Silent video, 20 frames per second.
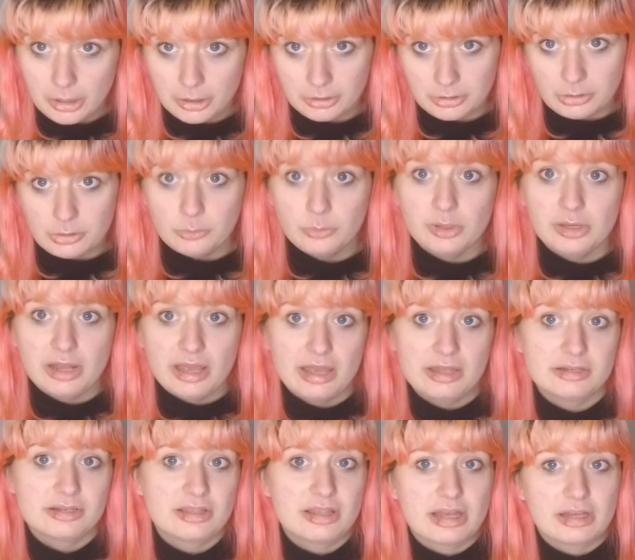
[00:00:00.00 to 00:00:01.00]
you can add
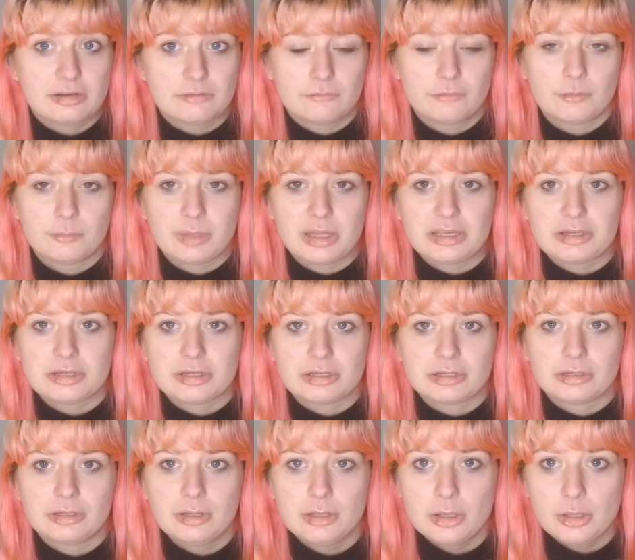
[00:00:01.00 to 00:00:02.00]
to that information.
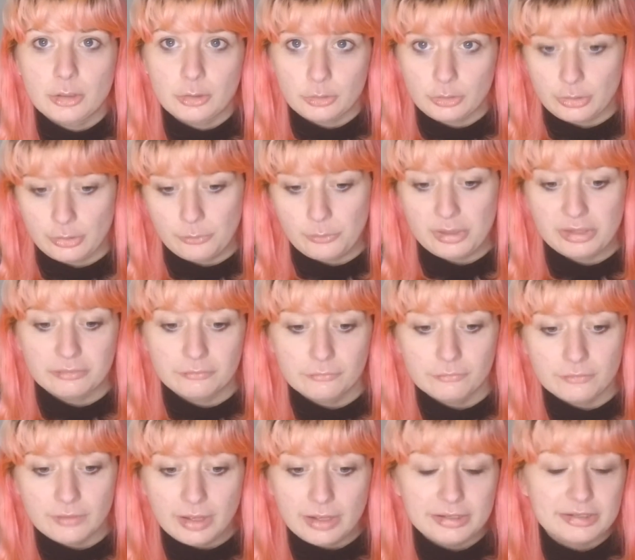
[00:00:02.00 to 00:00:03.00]
You can
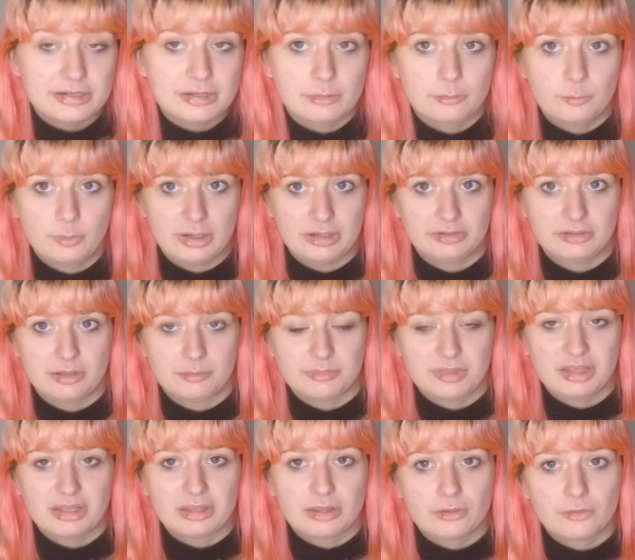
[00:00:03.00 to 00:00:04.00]
find out where
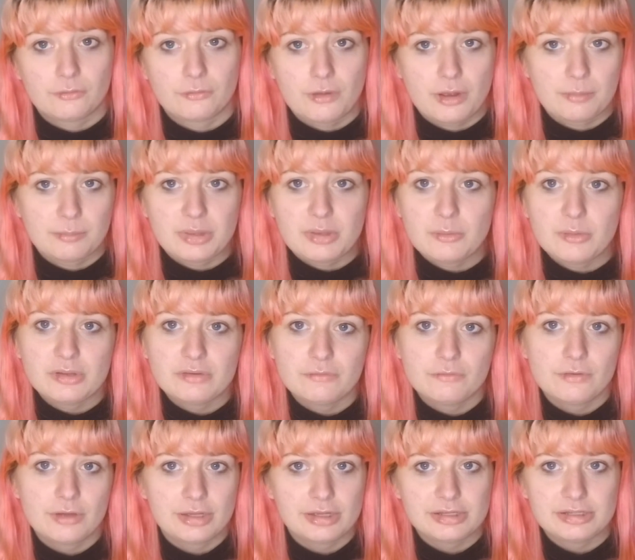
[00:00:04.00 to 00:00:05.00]
something is from, you can
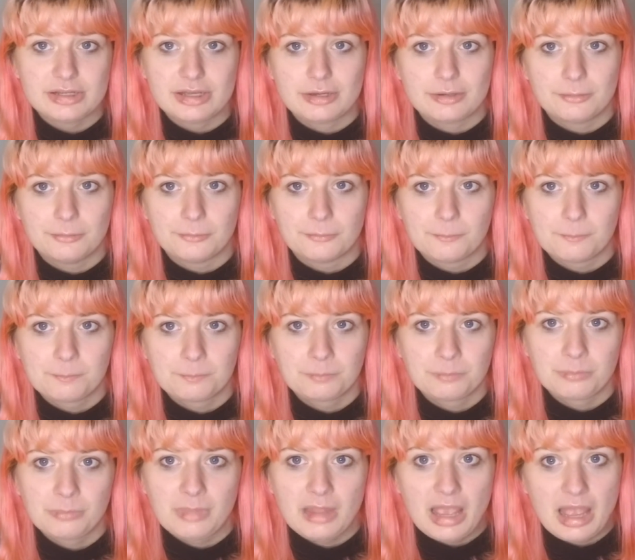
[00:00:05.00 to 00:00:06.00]
find out
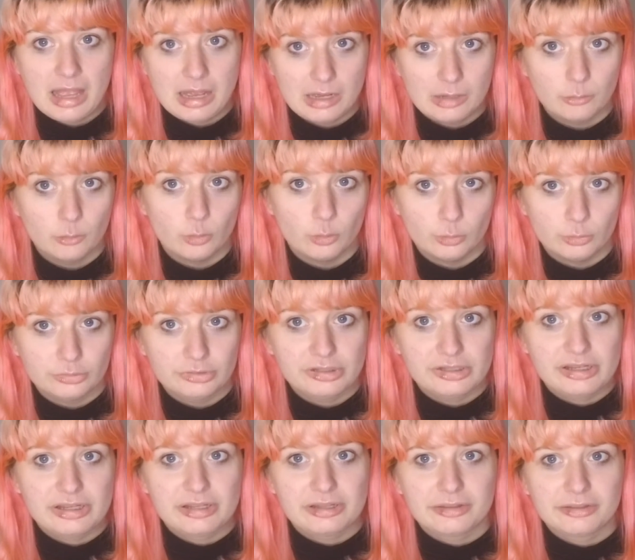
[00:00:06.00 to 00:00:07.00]
how old it
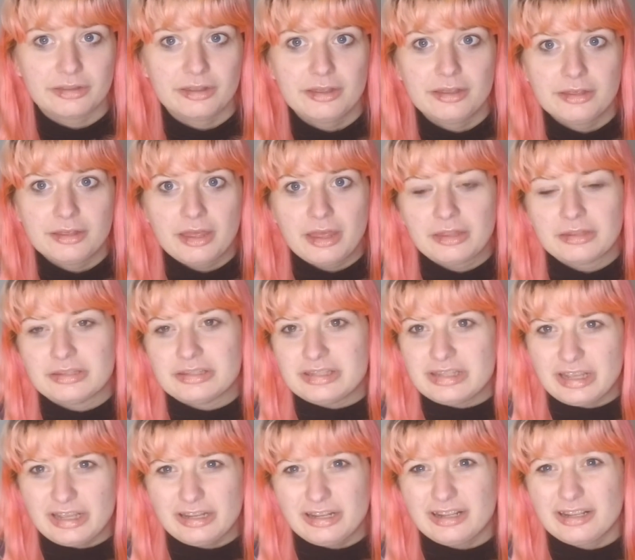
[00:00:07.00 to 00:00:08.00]
is,
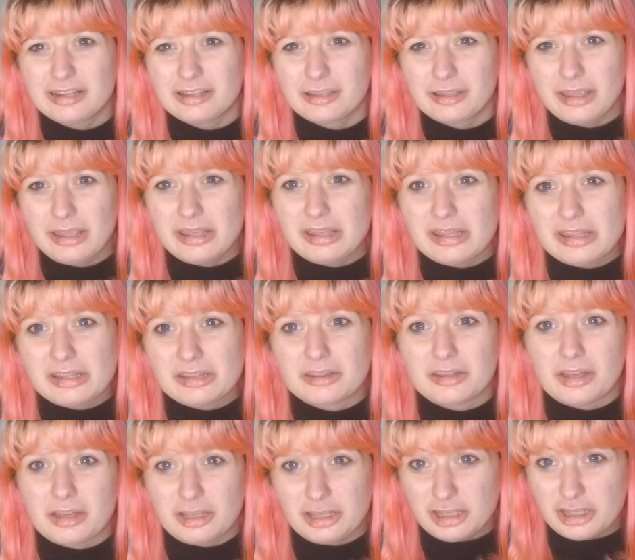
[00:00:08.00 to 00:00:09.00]
dating is a
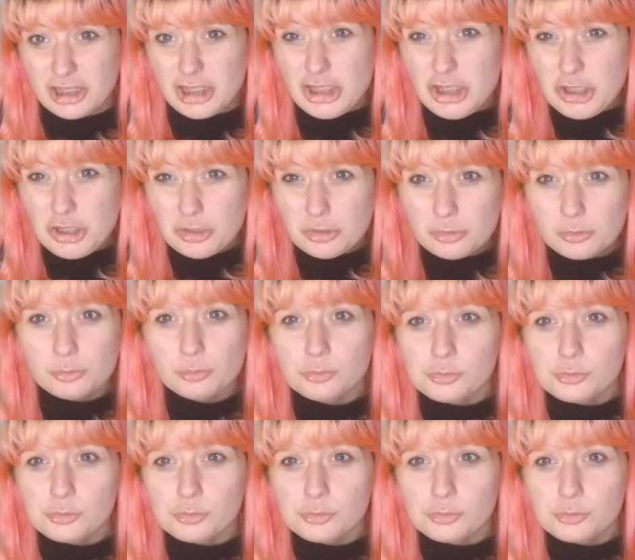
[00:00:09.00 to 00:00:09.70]
huge